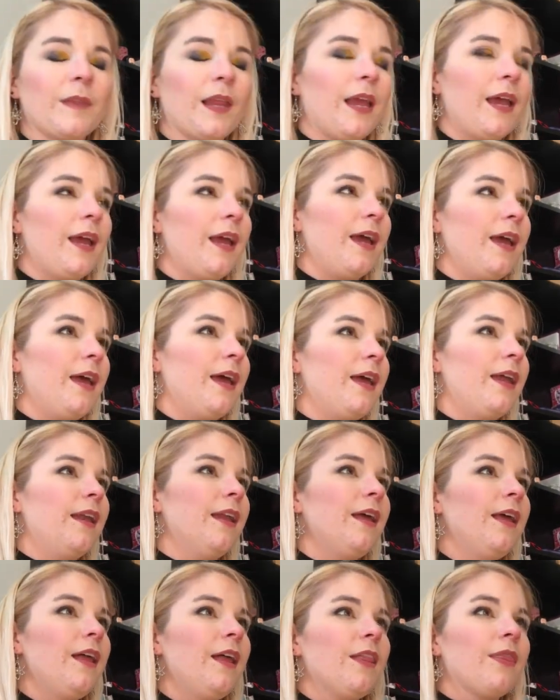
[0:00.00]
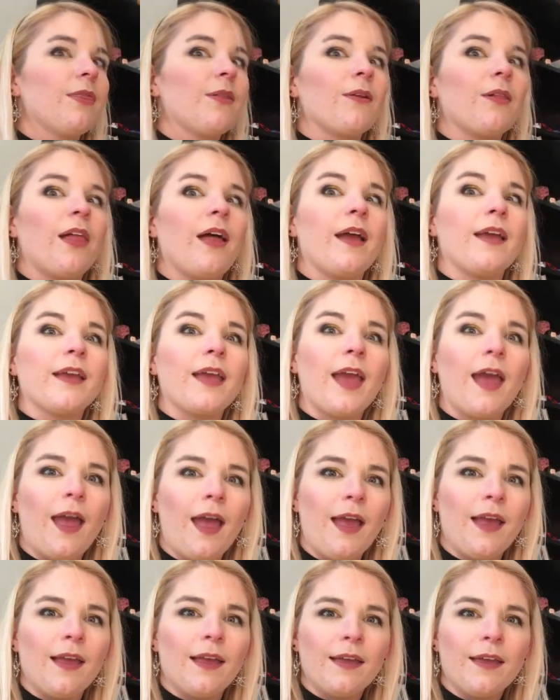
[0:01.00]
And they're like,
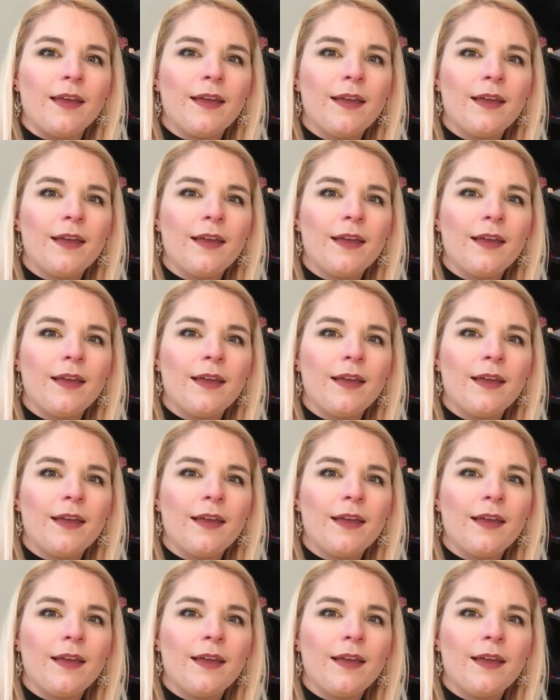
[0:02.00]
hey,